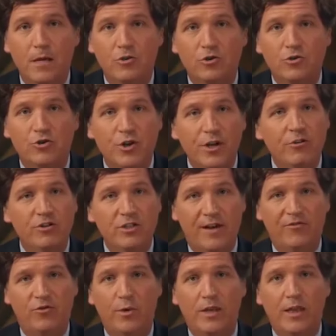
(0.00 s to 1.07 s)
So, two years
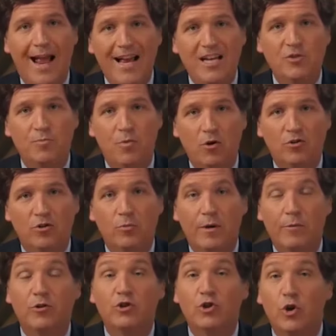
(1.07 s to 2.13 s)
after we last spoke to him, we
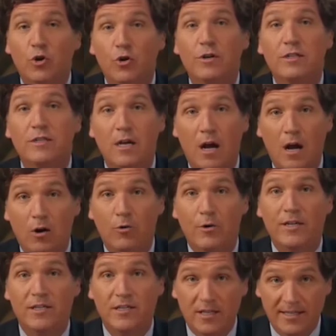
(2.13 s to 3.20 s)
returned to Hungary
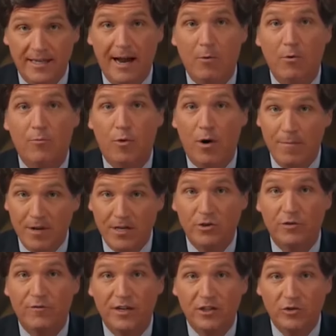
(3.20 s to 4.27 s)
to sit down with Prime
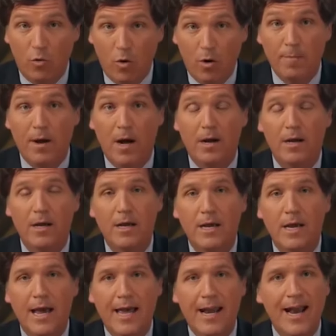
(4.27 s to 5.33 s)
Minister Viktor Orban
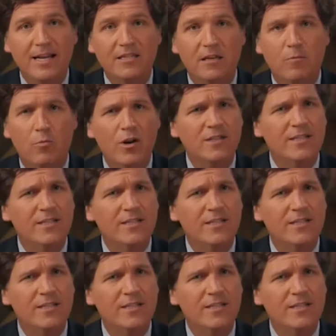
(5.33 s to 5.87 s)
and ask him what